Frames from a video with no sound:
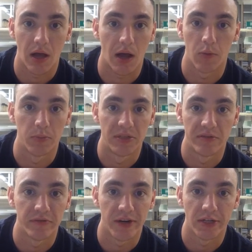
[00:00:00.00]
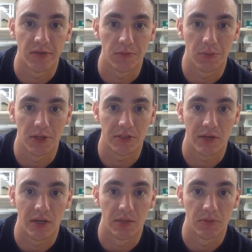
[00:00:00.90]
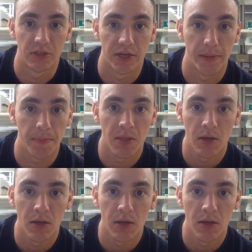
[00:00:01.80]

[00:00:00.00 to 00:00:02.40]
I would be in a very different place than I am today.